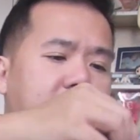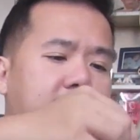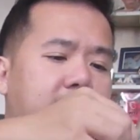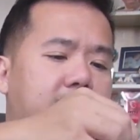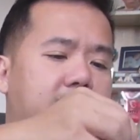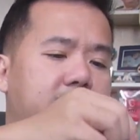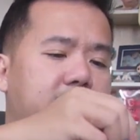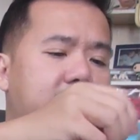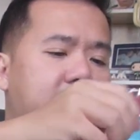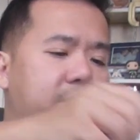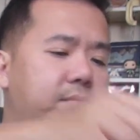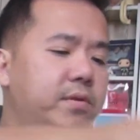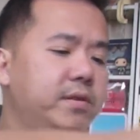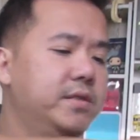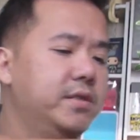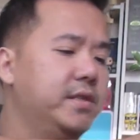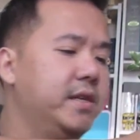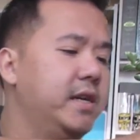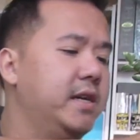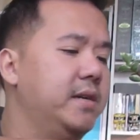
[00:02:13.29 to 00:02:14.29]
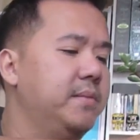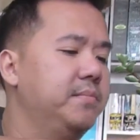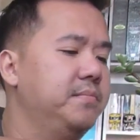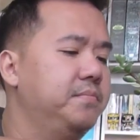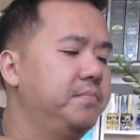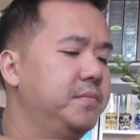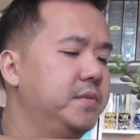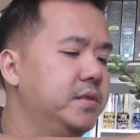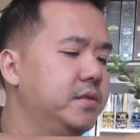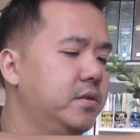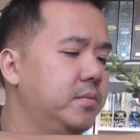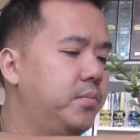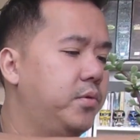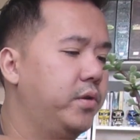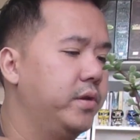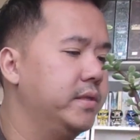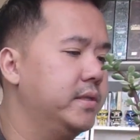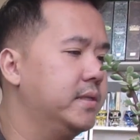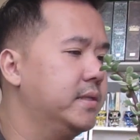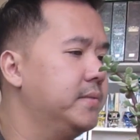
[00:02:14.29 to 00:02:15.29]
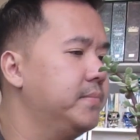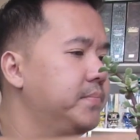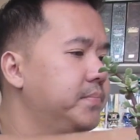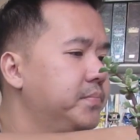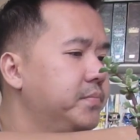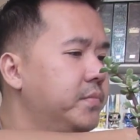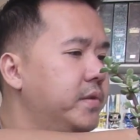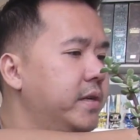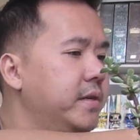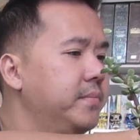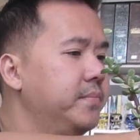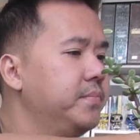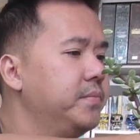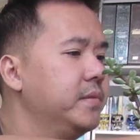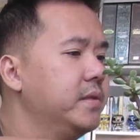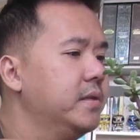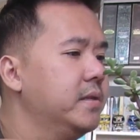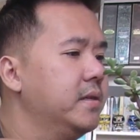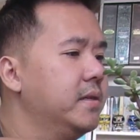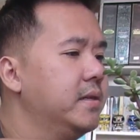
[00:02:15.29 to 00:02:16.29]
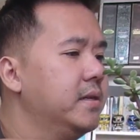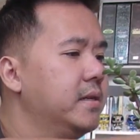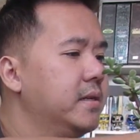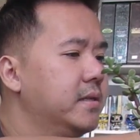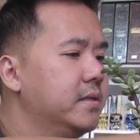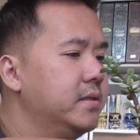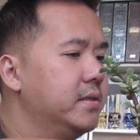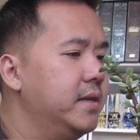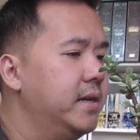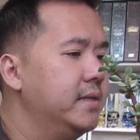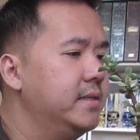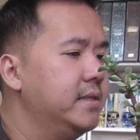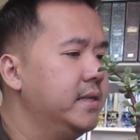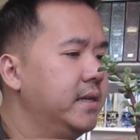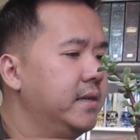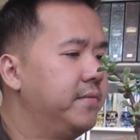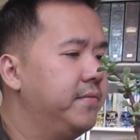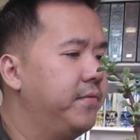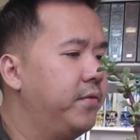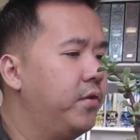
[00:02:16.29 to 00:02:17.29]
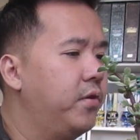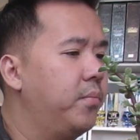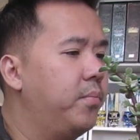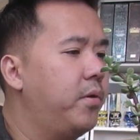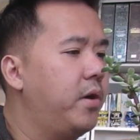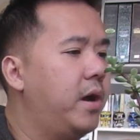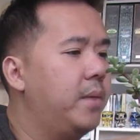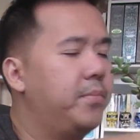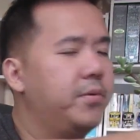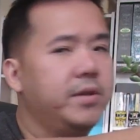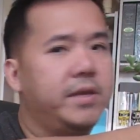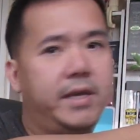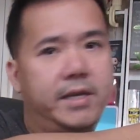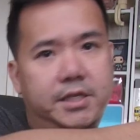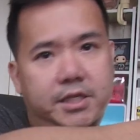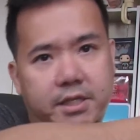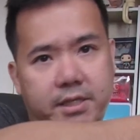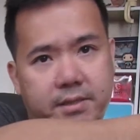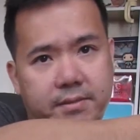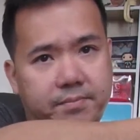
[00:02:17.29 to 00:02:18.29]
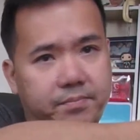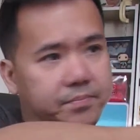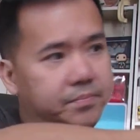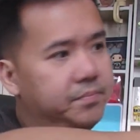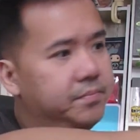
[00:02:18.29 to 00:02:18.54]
Yeah, winter time, there's no point, right? So that's it for propagation.